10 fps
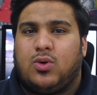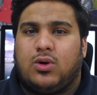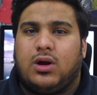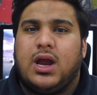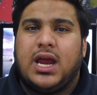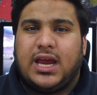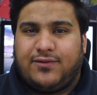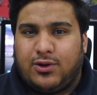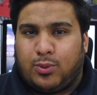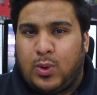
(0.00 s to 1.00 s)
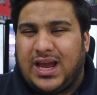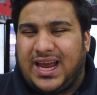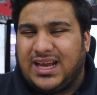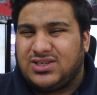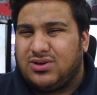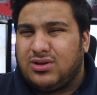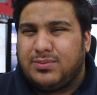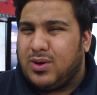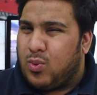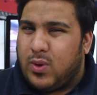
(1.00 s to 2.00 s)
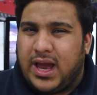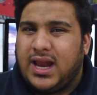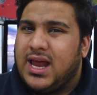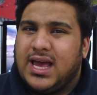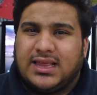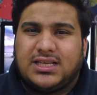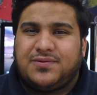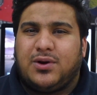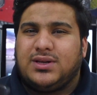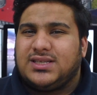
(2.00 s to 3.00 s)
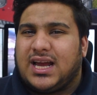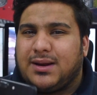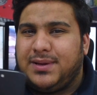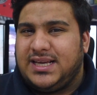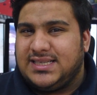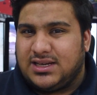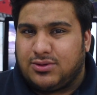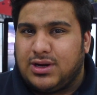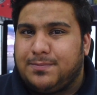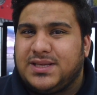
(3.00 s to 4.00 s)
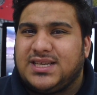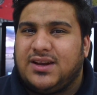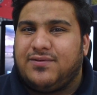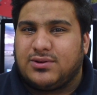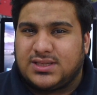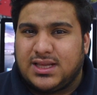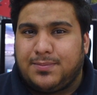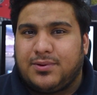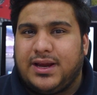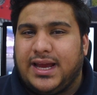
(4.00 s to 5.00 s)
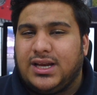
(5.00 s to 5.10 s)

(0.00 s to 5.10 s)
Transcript: or if your hands are a little bit wet, this phone is not going to be easy to grip. It's going to feel slippery,